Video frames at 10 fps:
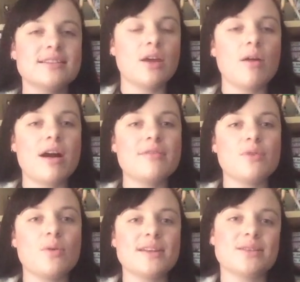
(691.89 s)
You know, I've
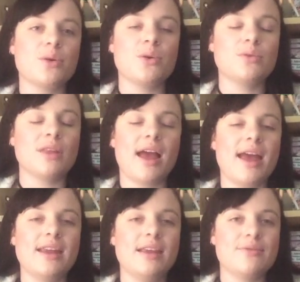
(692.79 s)
always called like
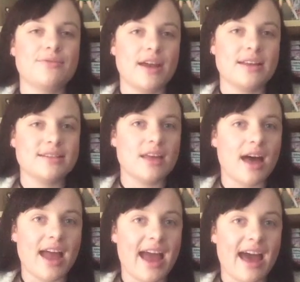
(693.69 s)
any of the friends that
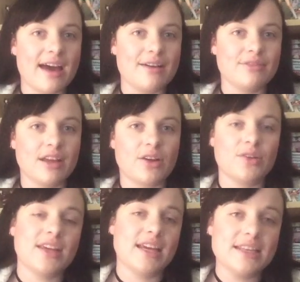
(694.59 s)
I have, like
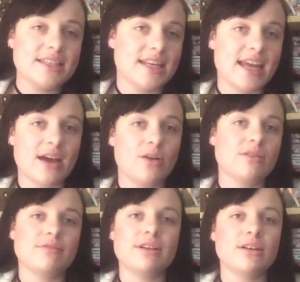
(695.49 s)
on the internet
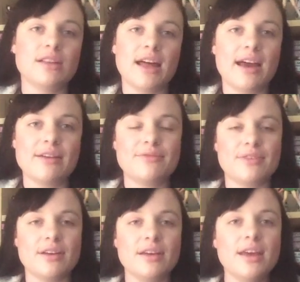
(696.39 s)
or in real life,
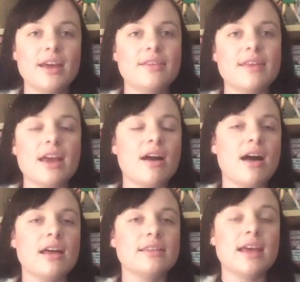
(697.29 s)
that they
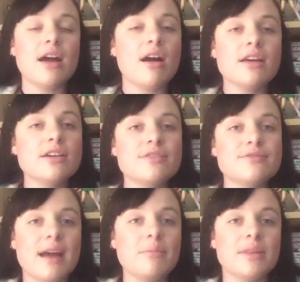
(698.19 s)
are your
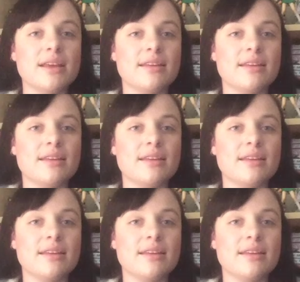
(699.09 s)
family.